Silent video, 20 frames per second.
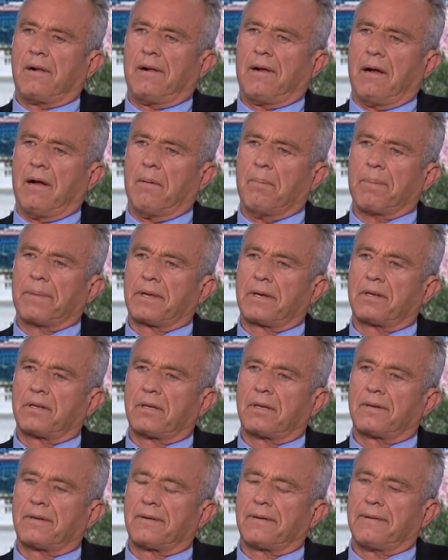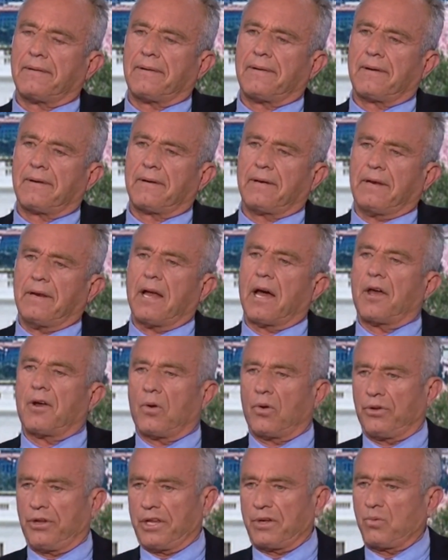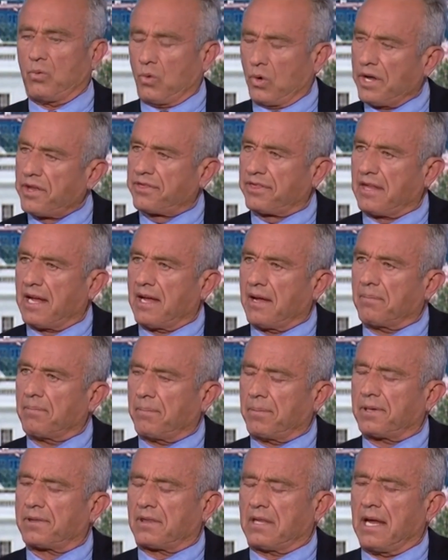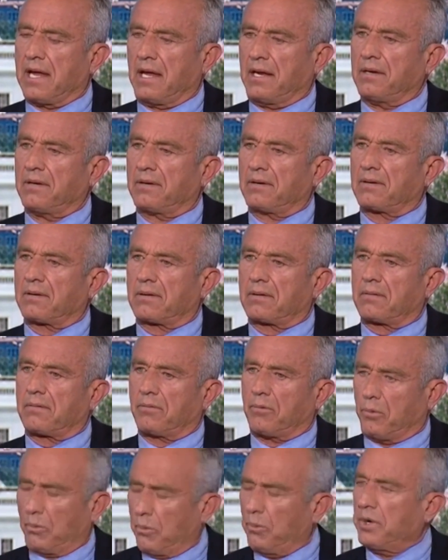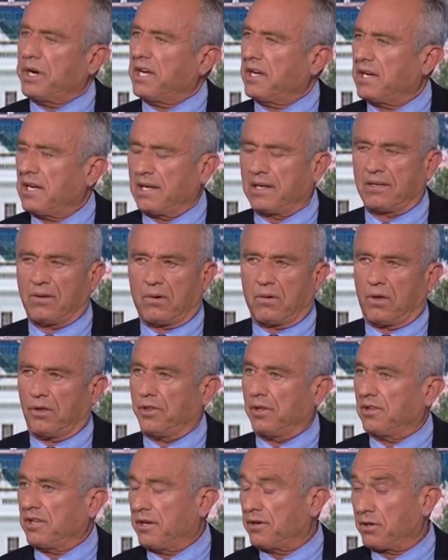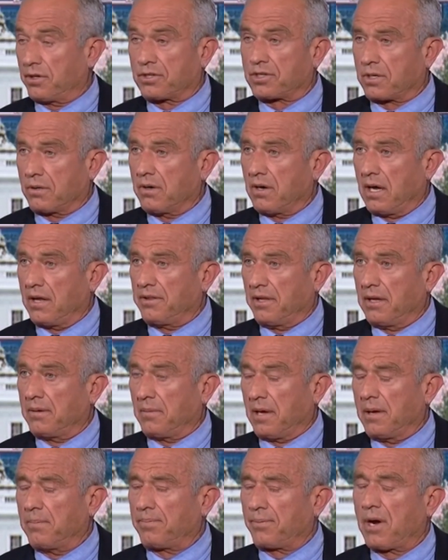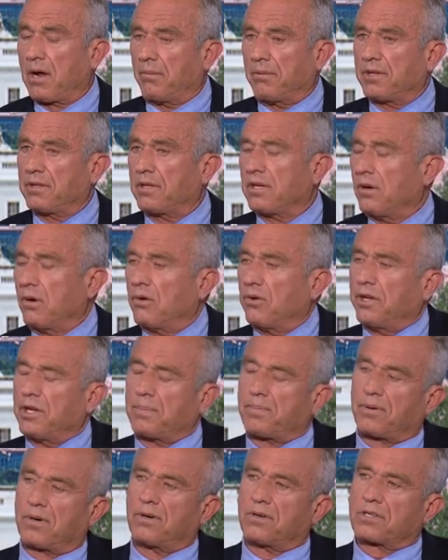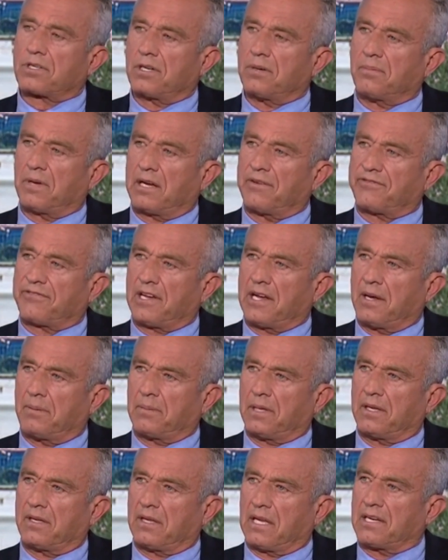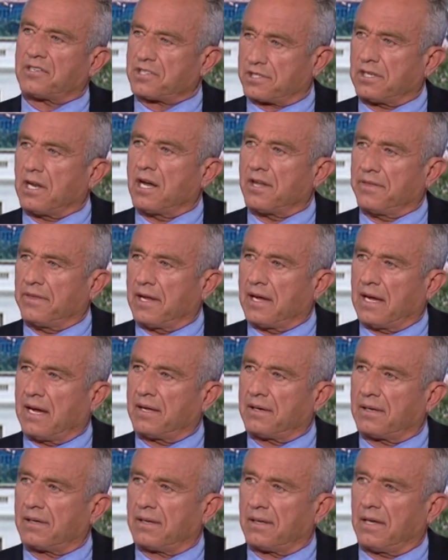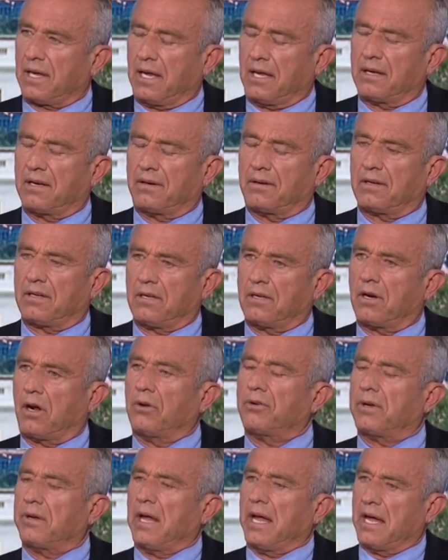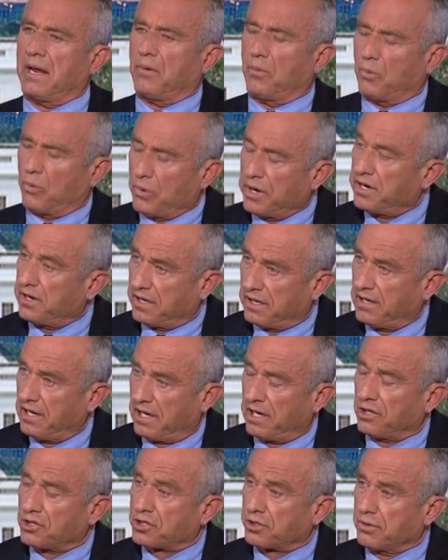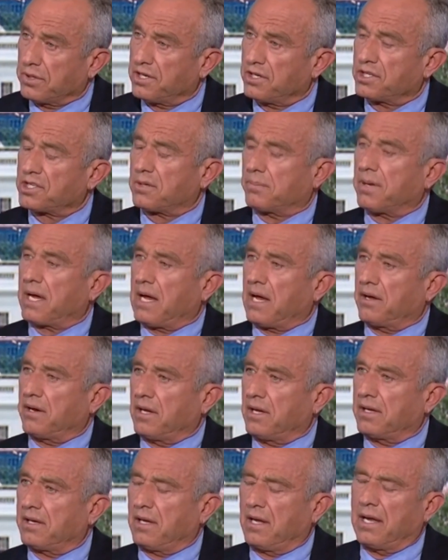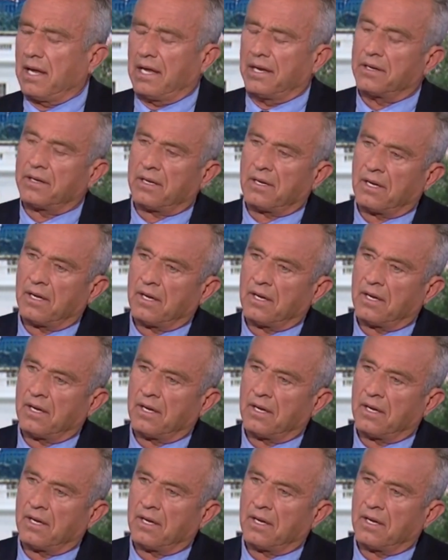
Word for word: um, not only with them, but then reading all the literature on them. I'm probably the only person in my family that's done that and, you know, and written histories about it and,